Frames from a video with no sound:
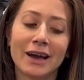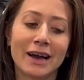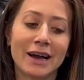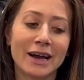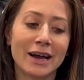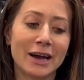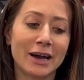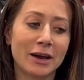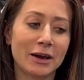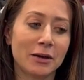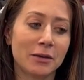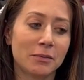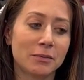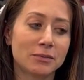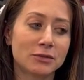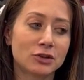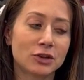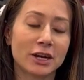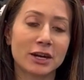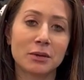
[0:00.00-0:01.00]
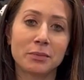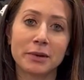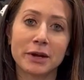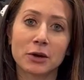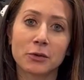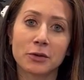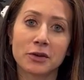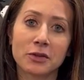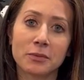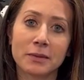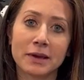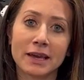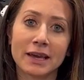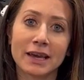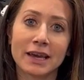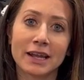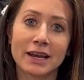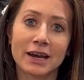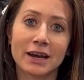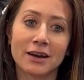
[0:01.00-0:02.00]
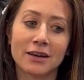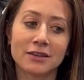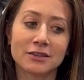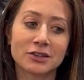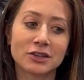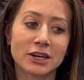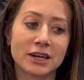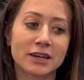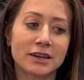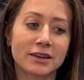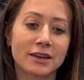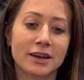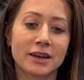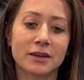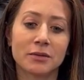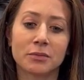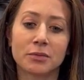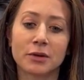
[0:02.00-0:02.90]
Try to bear with me and I'll try to kind of